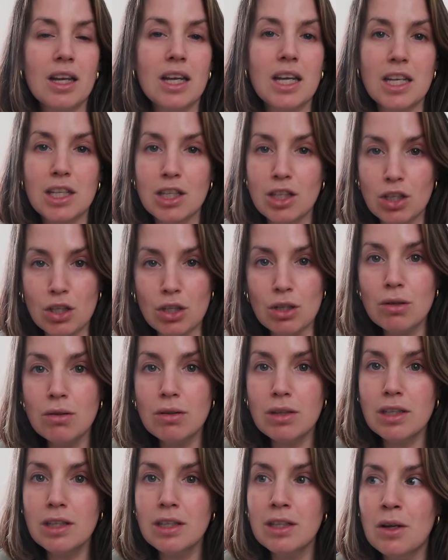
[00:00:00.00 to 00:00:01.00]
it
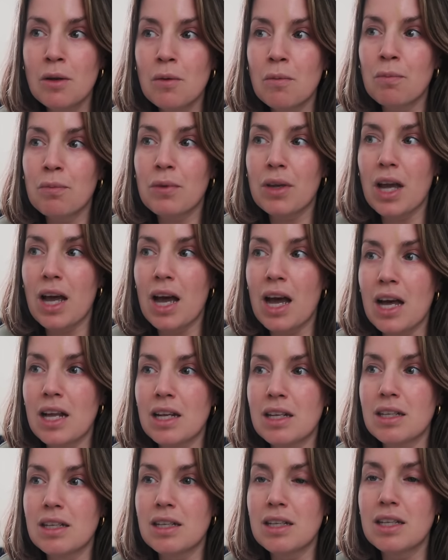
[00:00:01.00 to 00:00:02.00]
suits.
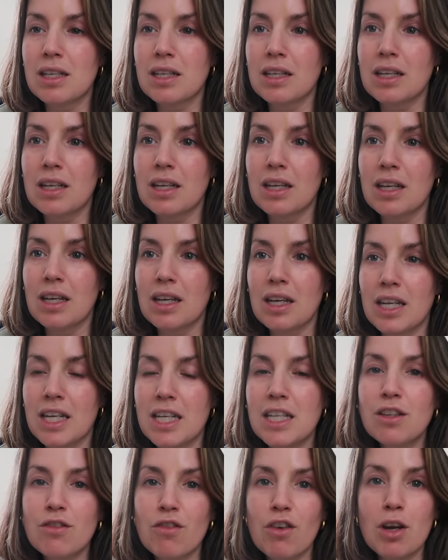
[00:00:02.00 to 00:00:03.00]
And
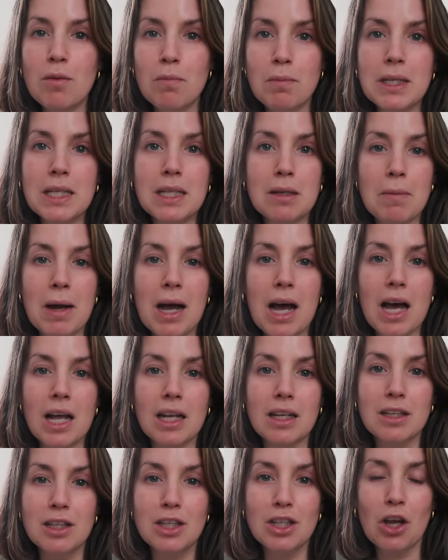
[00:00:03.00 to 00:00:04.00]
he's a very busy
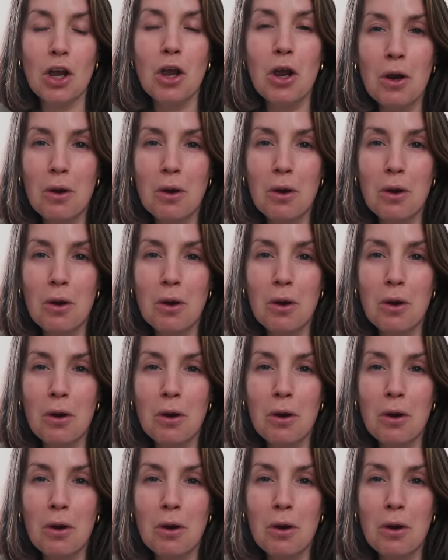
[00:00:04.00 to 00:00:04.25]
man, so